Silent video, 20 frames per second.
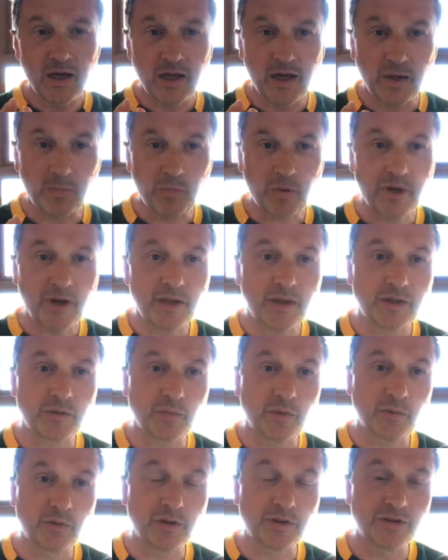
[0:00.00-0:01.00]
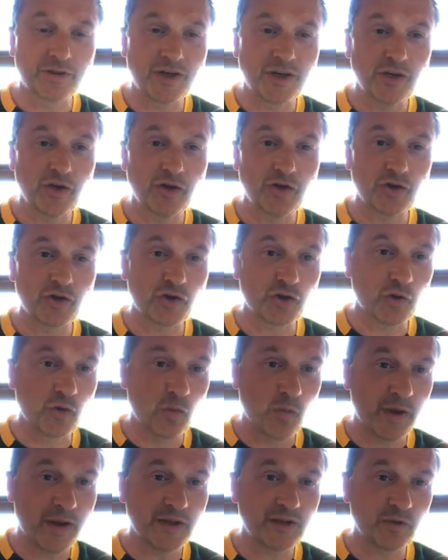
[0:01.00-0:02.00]
I pray that we will continue to show
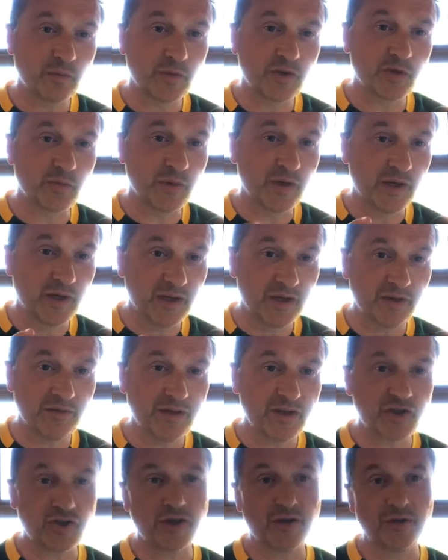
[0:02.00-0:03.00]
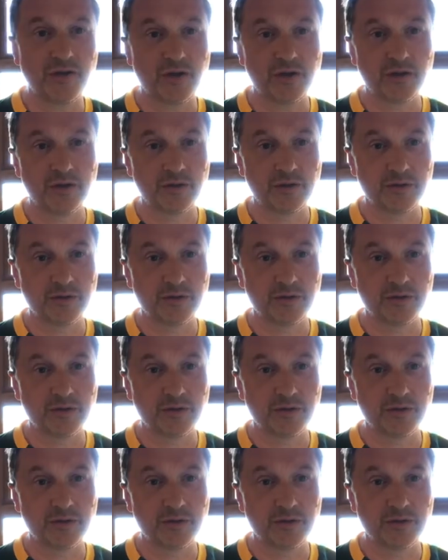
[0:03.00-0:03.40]
ways in which we love each other